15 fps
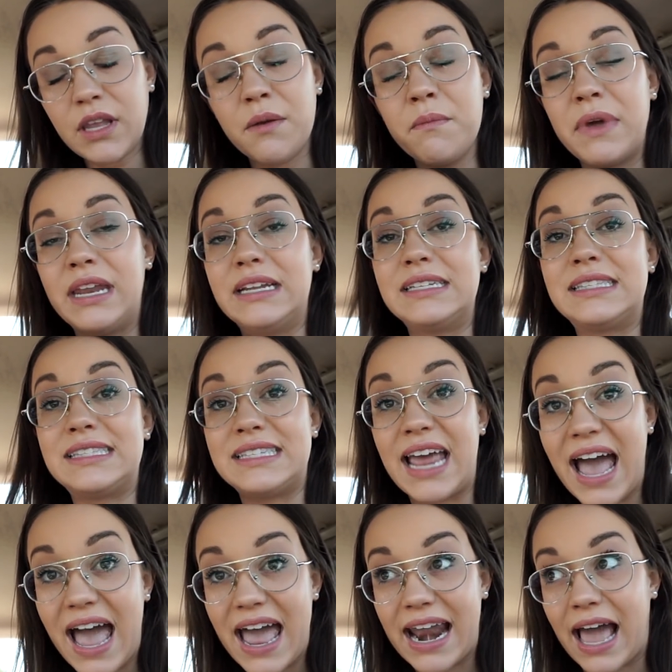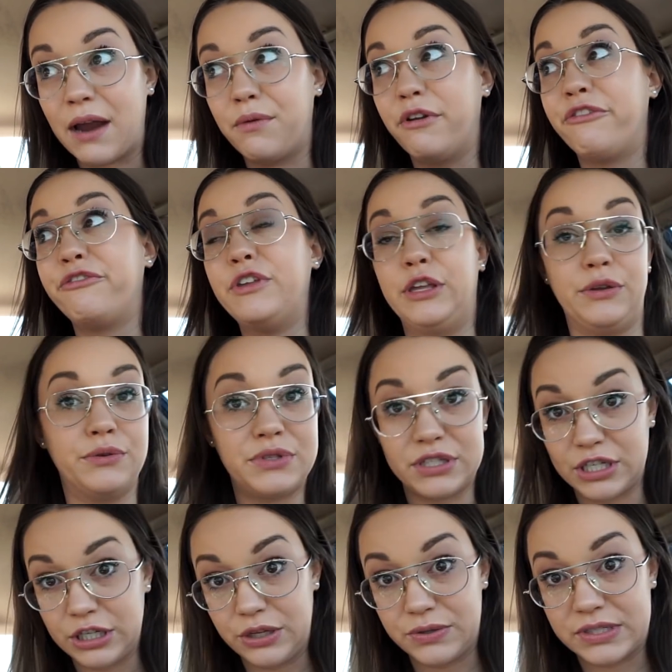but instead I
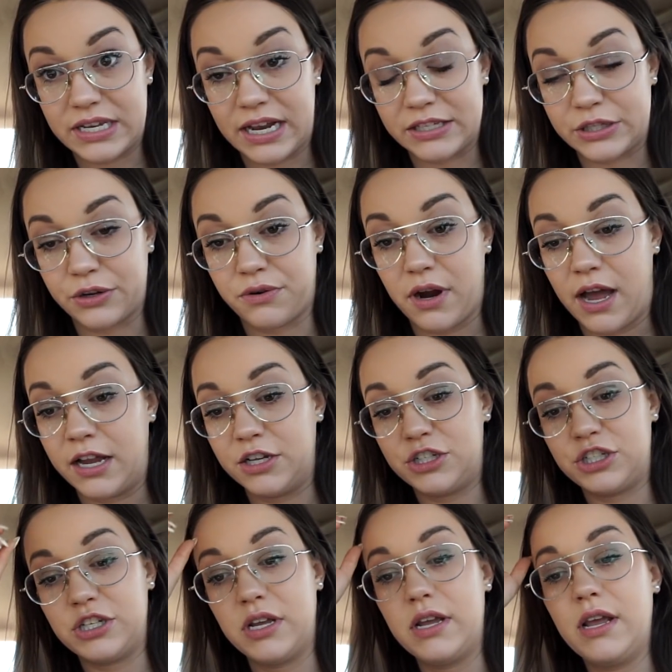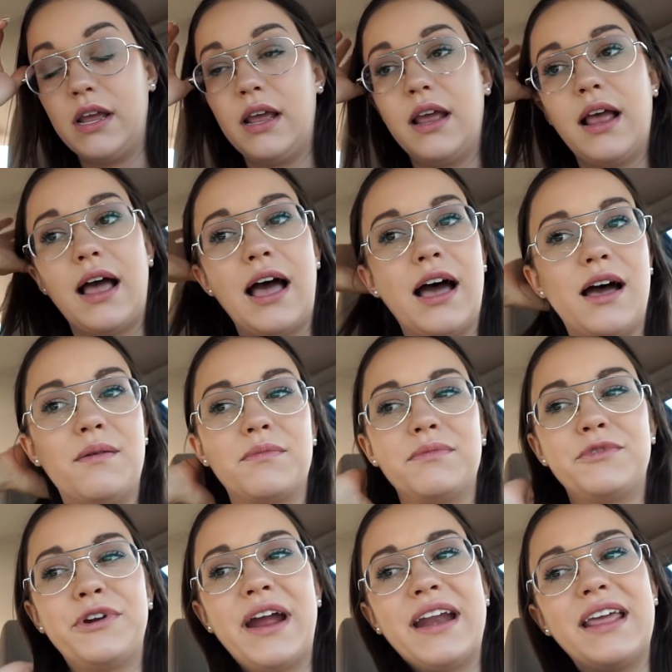refused to use it as a crutch.
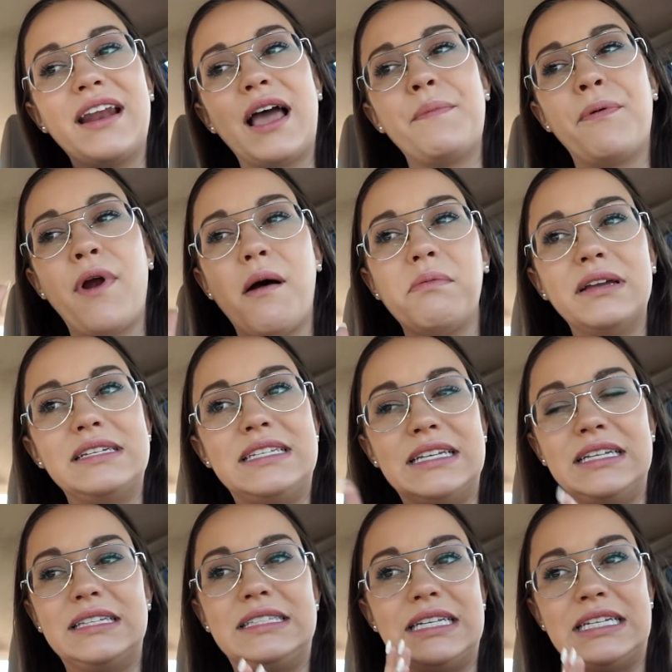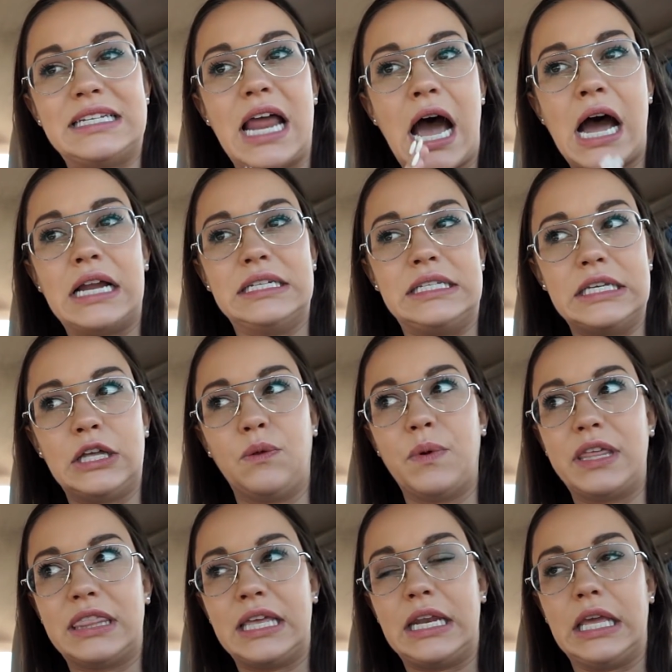Granted, I probably did not deal
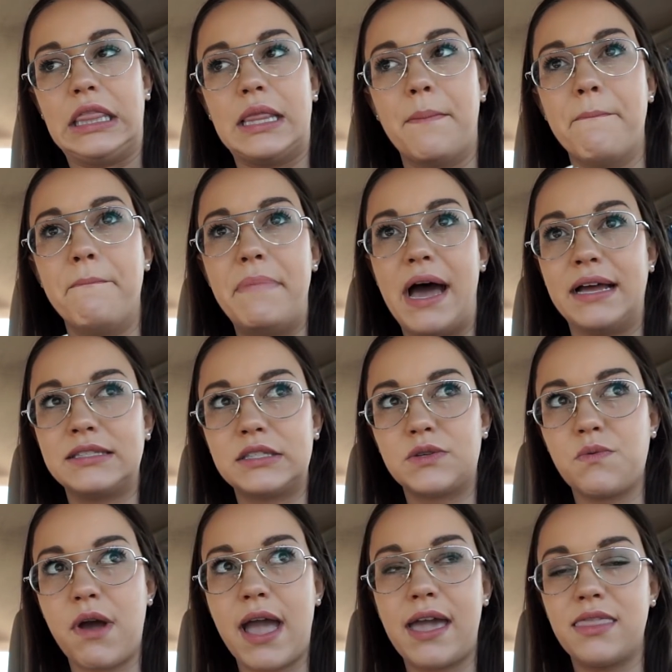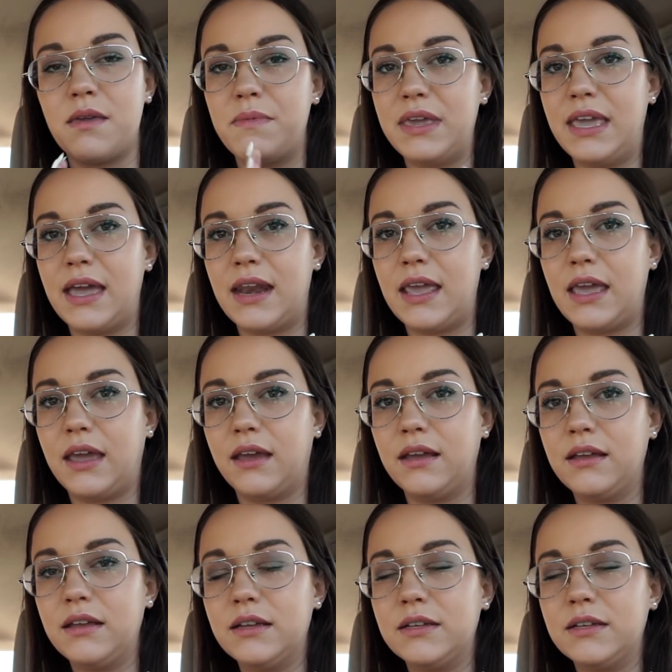with it in the best way in the beginning,